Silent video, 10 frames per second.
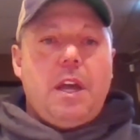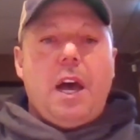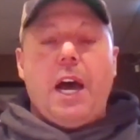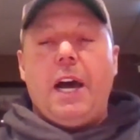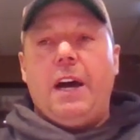
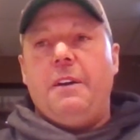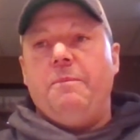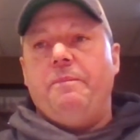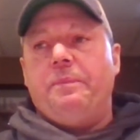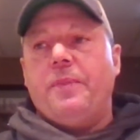
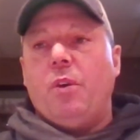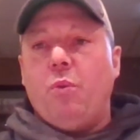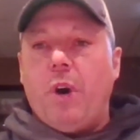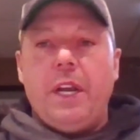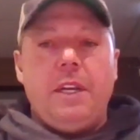Um,
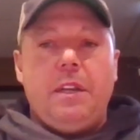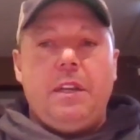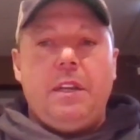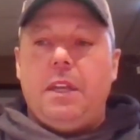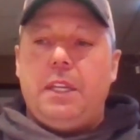one,
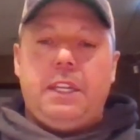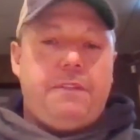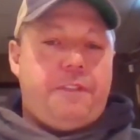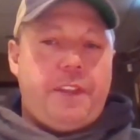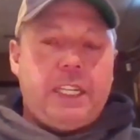
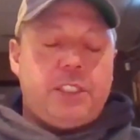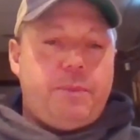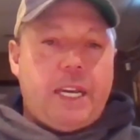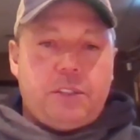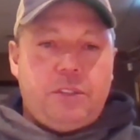give thanks
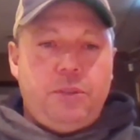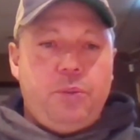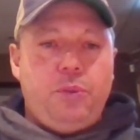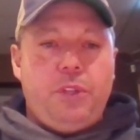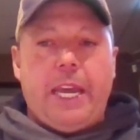back
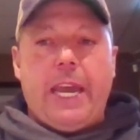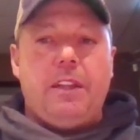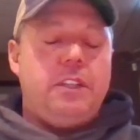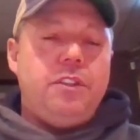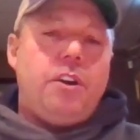to the
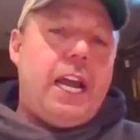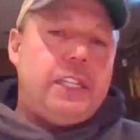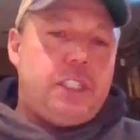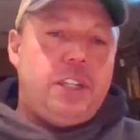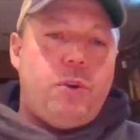angler, and they're
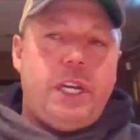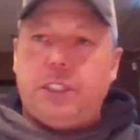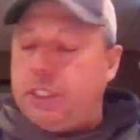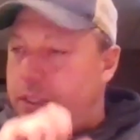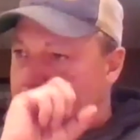asking
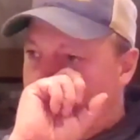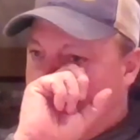questions